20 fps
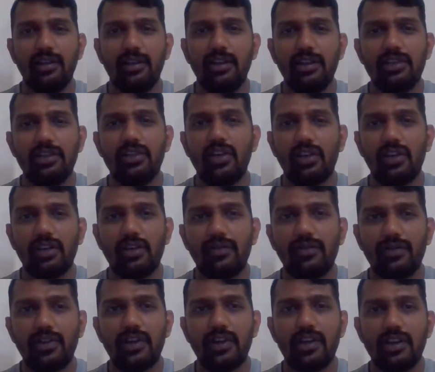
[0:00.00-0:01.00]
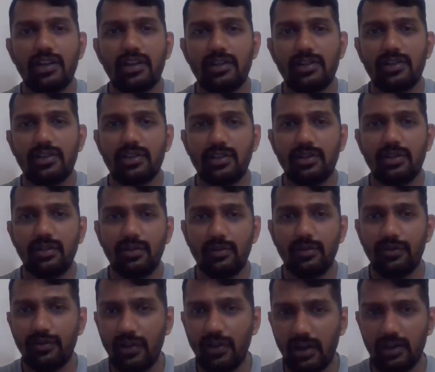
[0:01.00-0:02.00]
leisure or comfortness
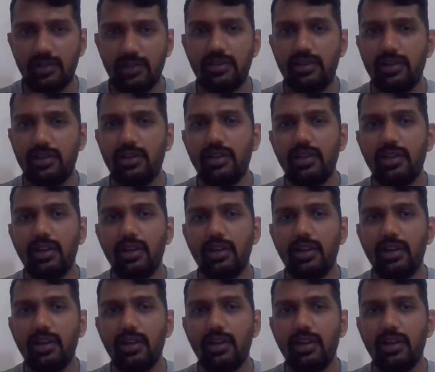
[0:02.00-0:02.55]
first,